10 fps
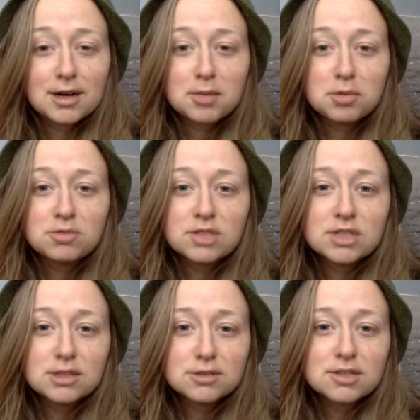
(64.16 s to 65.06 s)
a couple
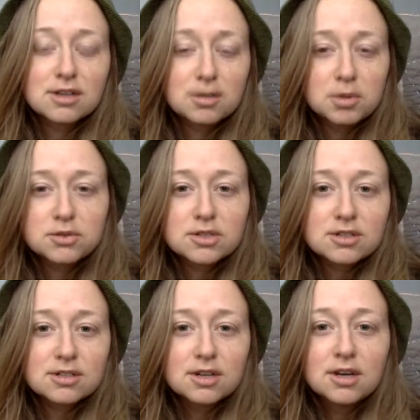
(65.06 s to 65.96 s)
videos that I
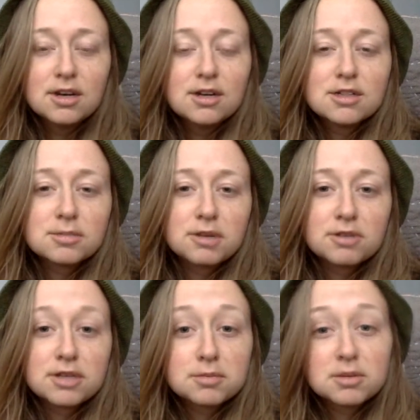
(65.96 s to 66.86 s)
posted to my
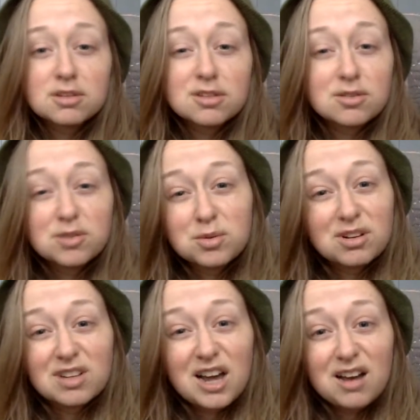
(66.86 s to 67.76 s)
Facebook, so if you
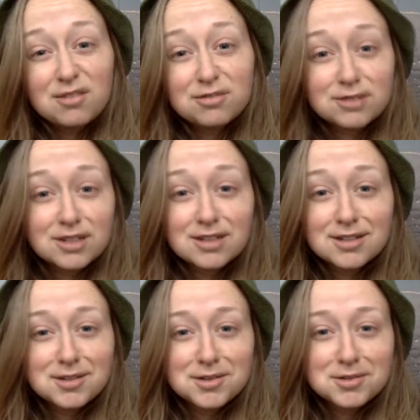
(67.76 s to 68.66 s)
want to laugh, uh,
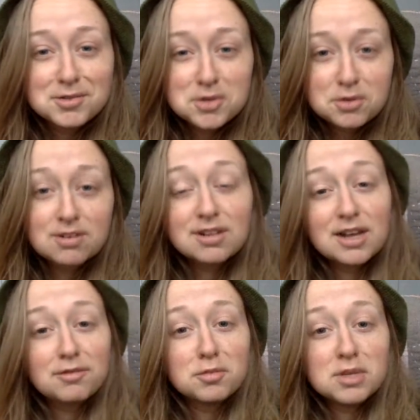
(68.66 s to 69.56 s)
you can totally
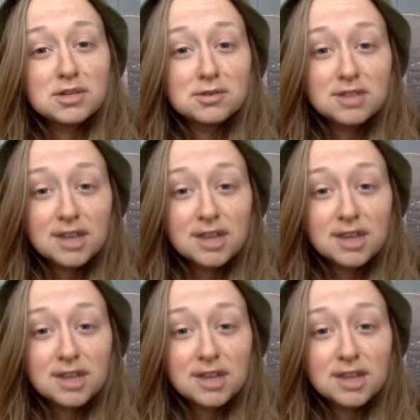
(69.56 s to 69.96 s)
laugh at me doing